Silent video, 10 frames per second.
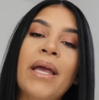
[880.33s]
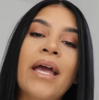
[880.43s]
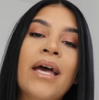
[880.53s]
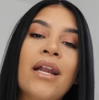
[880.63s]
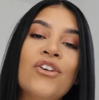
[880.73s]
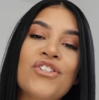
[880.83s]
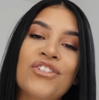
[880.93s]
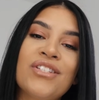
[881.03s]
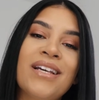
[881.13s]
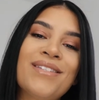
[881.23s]
and I'll
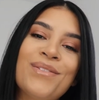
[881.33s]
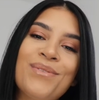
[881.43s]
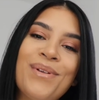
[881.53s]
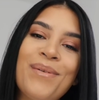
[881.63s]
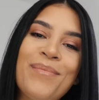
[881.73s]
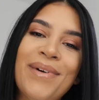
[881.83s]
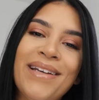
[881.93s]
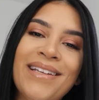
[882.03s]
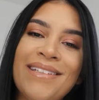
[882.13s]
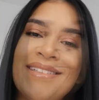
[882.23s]
talk to you guys soon. Bye.